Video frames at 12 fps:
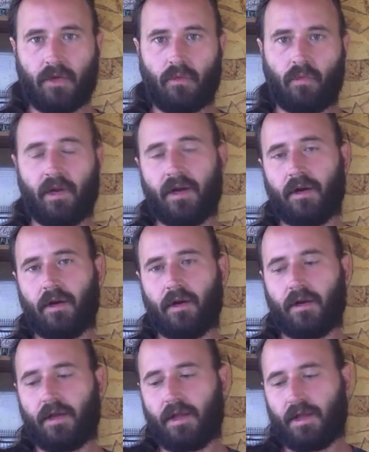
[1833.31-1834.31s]
where
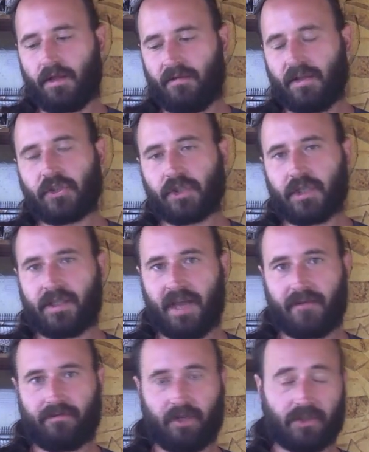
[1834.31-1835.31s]
eventually
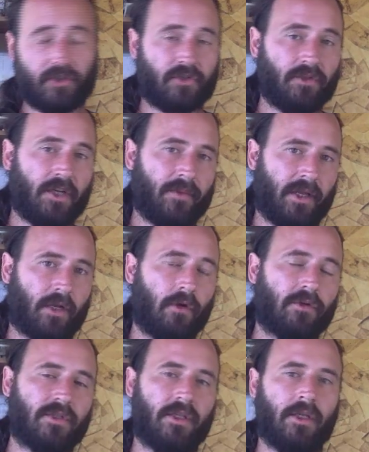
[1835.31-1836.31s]
that fresh stream, it
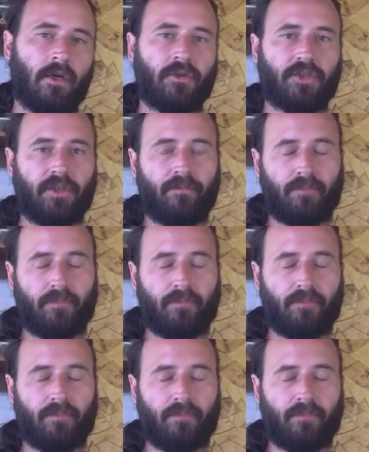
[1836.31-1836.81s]
goes to the ocean.